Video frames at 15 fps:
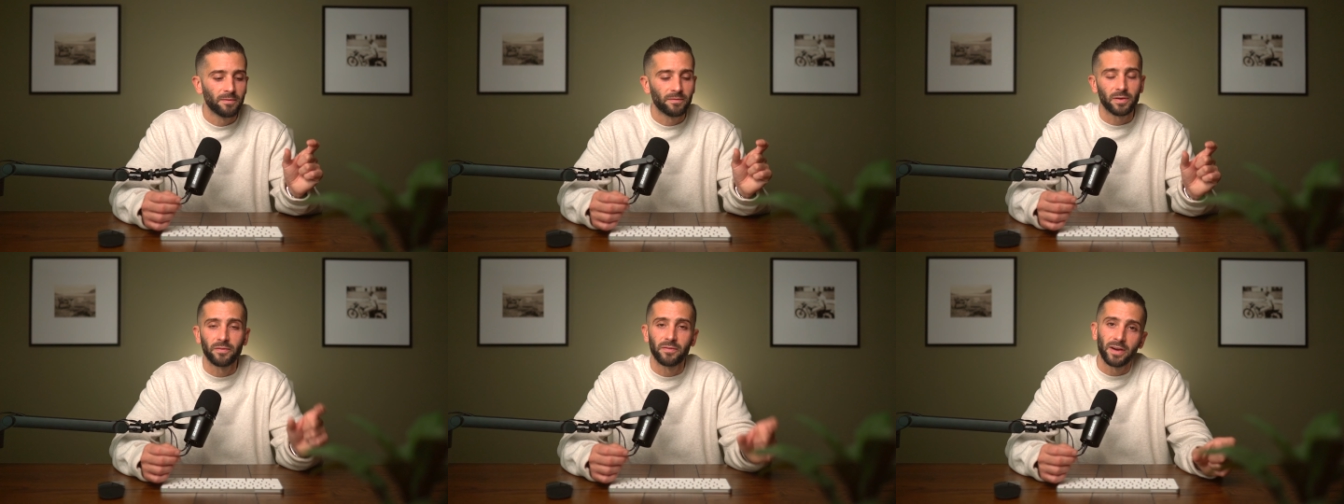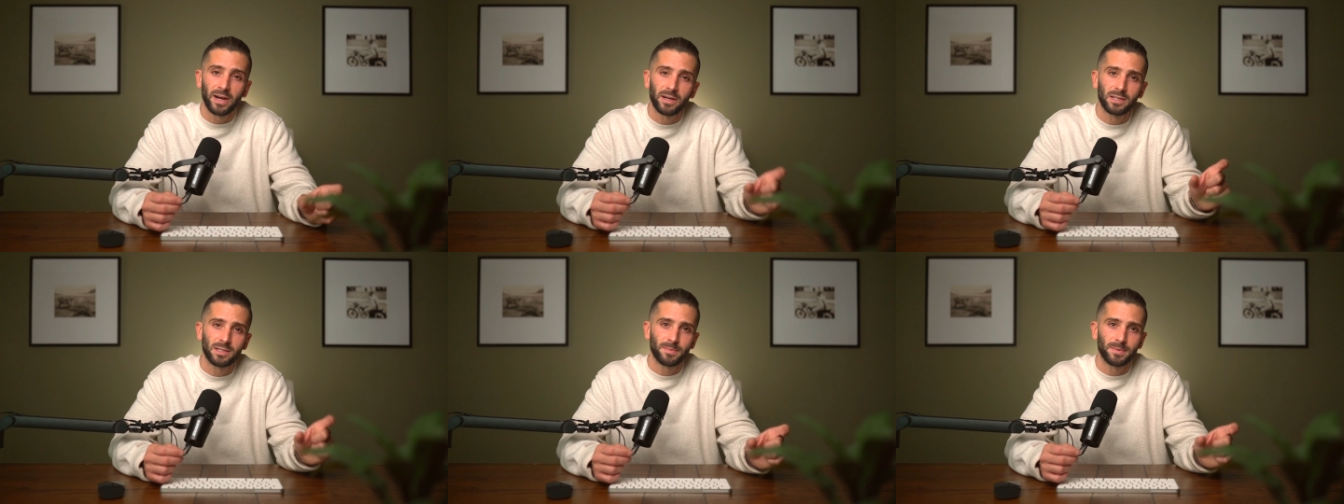for
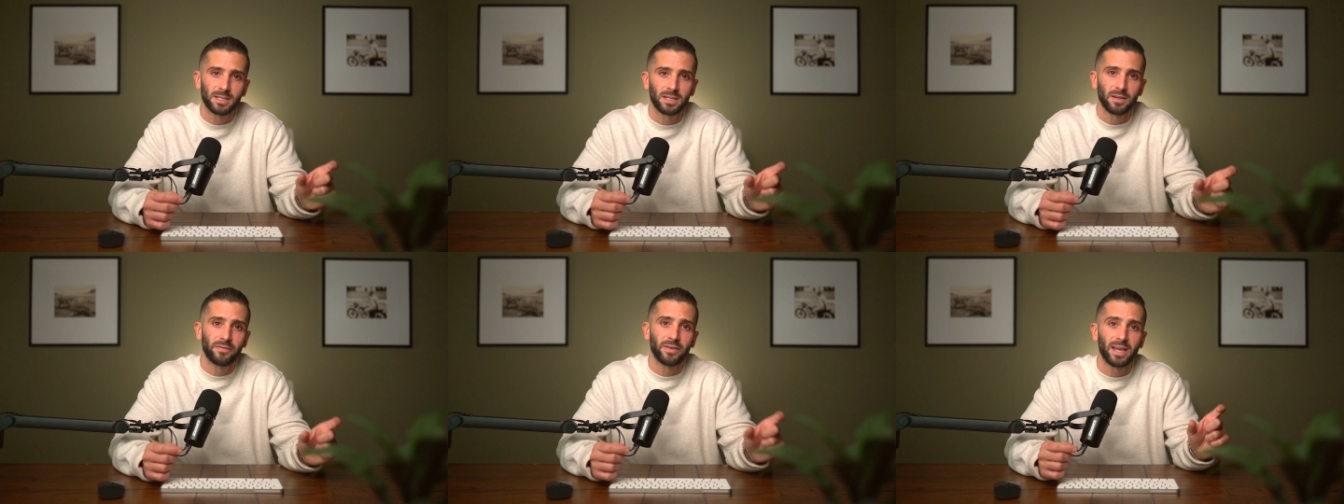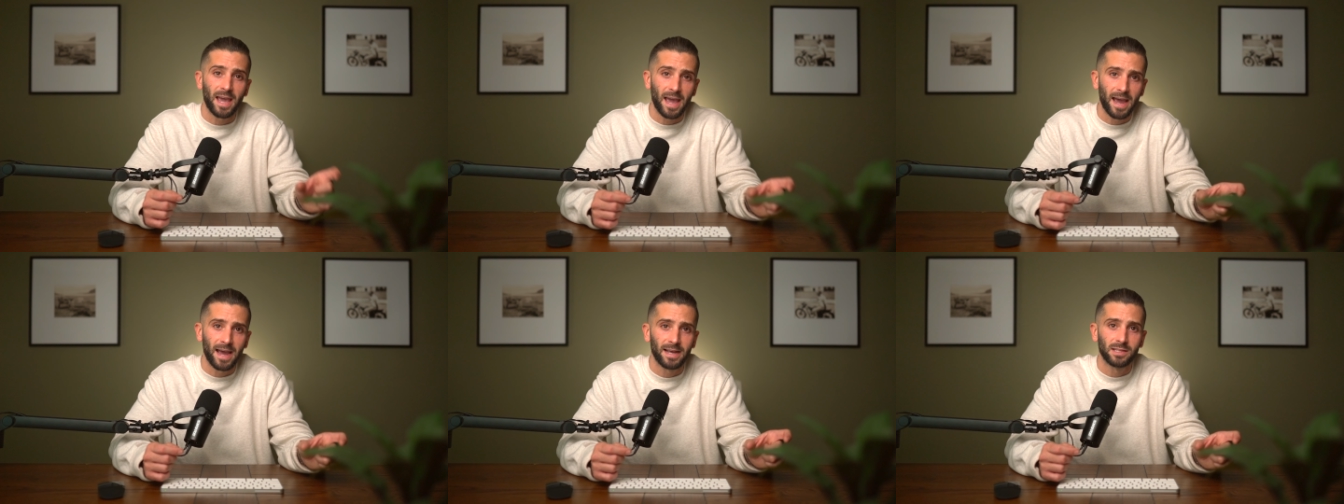very specific
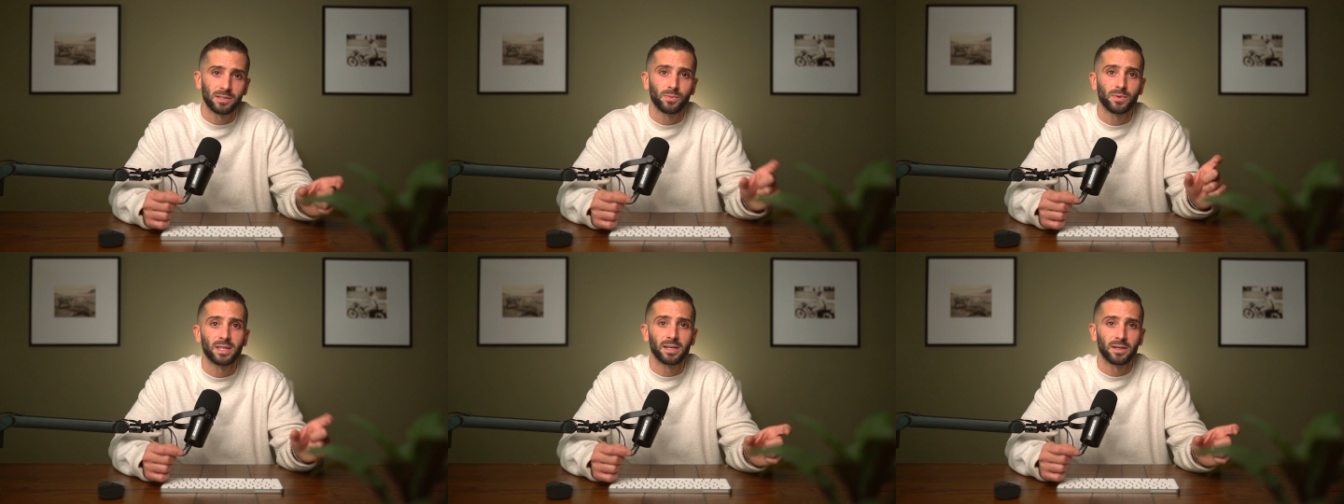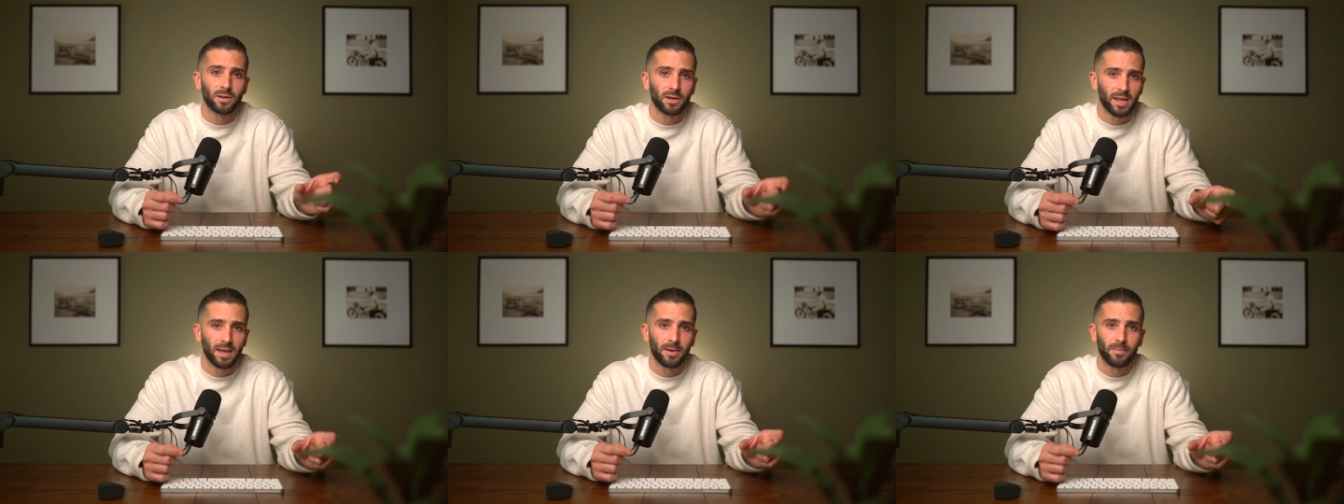ads within
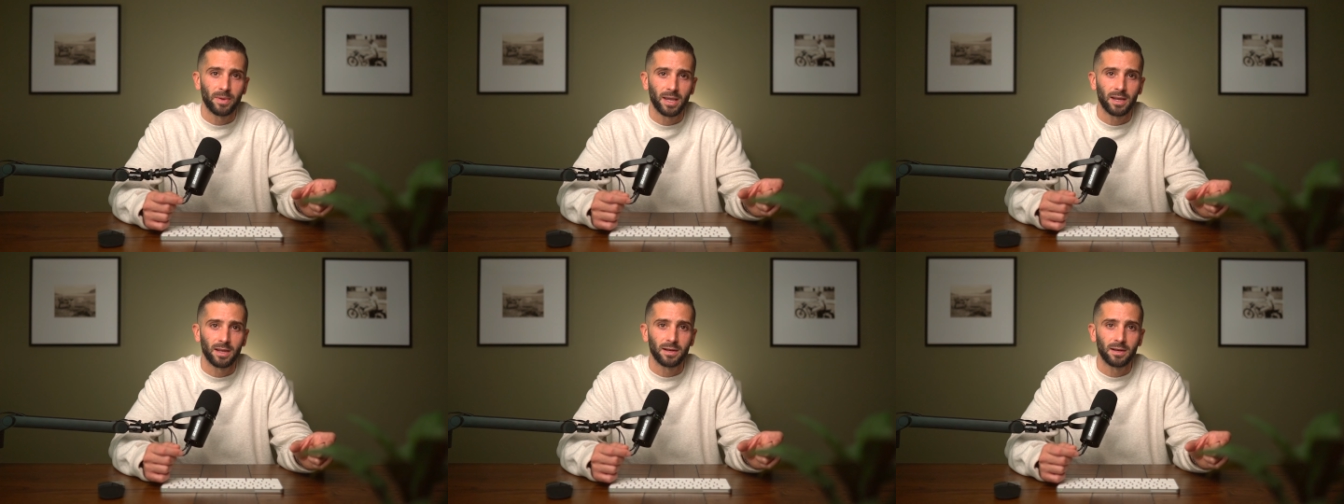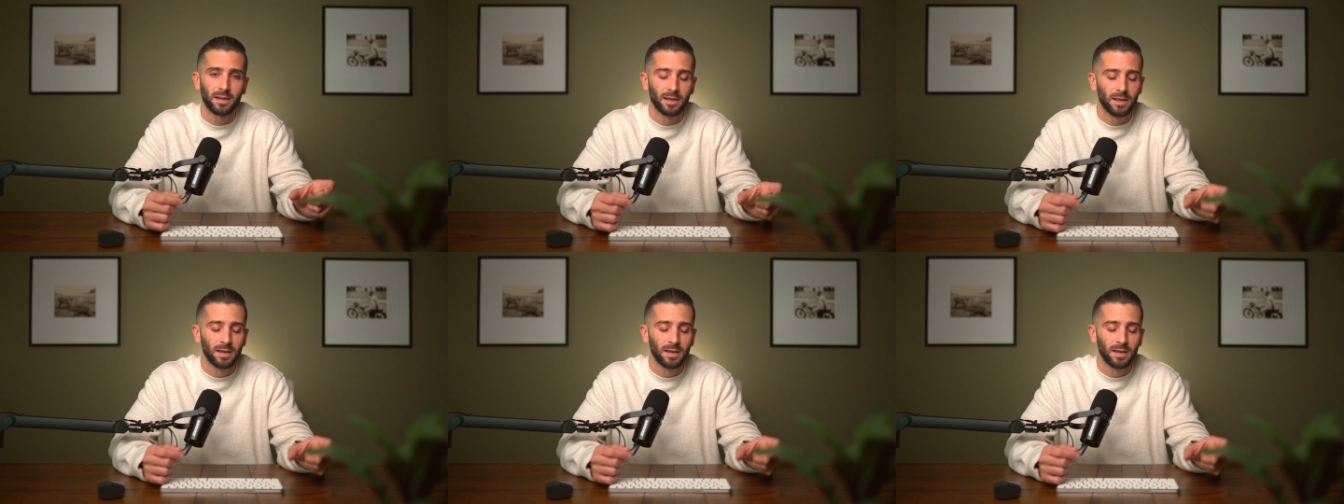your campaign.